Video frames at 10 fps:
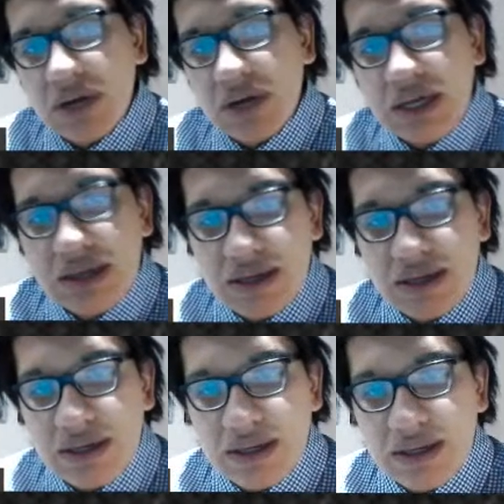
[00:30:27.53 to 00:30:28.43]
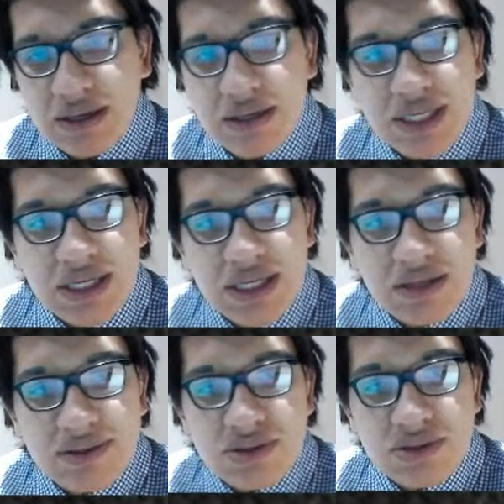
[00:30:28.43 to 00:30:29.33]
okay? Uh,
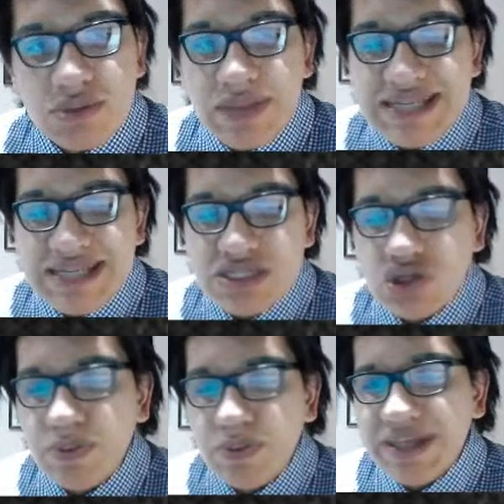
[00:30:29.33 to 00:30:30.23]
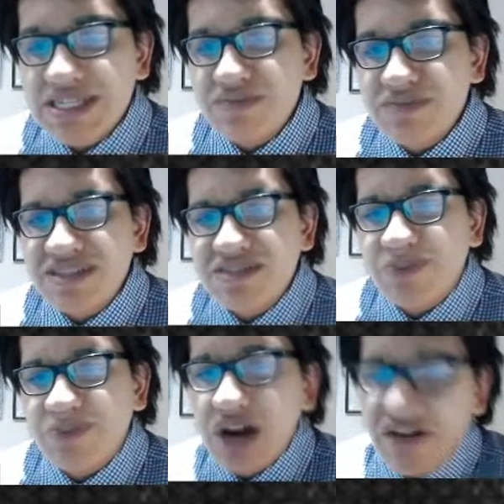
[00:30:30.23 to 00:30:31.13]
surpluses, surpluses means
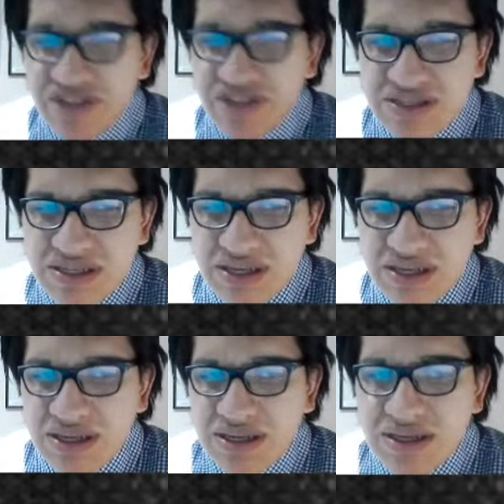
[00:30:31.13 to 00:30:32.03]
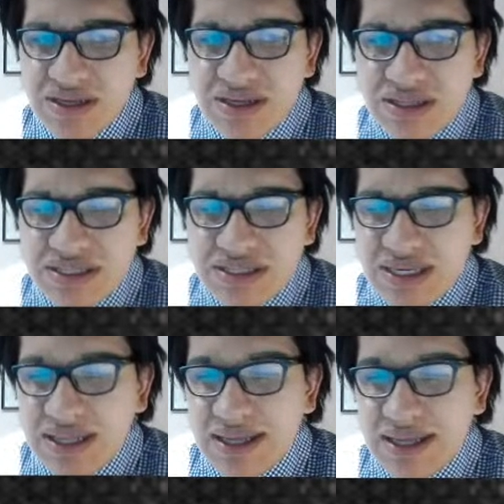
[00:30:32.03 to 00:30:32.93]
profits. It's
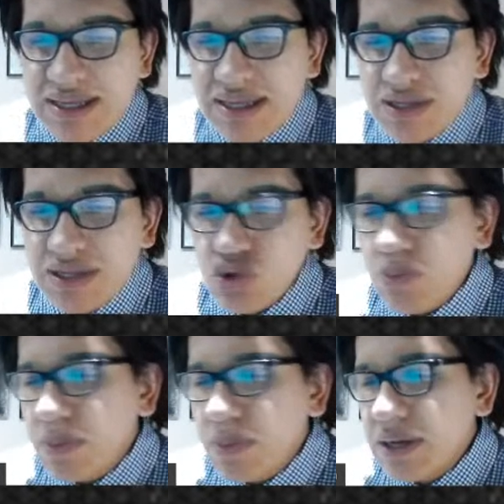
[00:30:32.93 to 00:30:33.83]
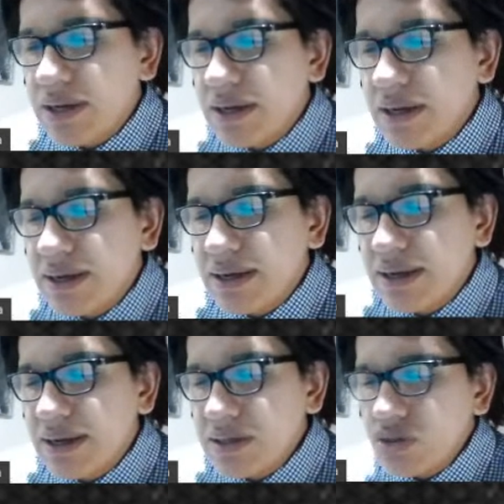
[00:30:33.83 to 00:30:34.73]
uh, like el, sur, el, el, el,
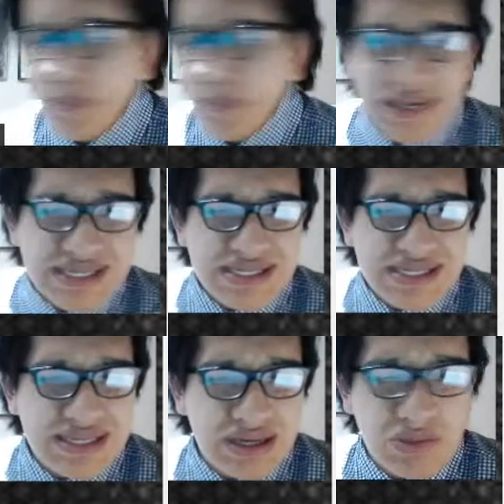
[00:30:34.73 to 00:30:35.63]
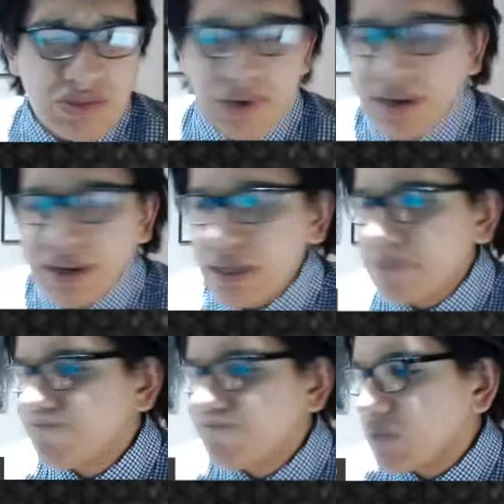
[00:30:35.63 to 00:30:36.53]
surplus es uh, como el
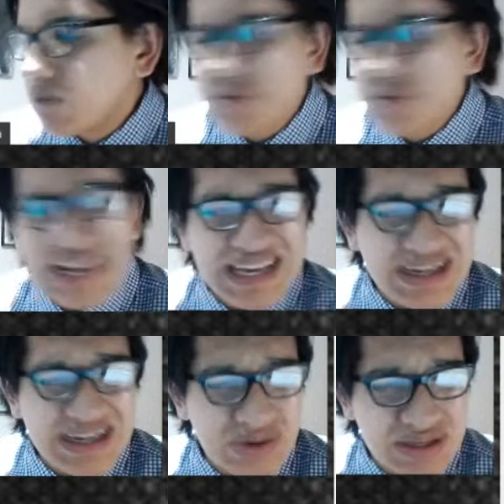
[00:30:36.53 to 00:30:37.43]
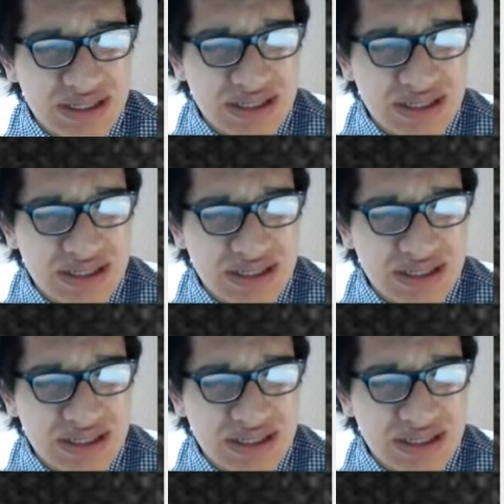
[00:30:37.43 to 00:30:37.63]
plusvalía, uh, creo que se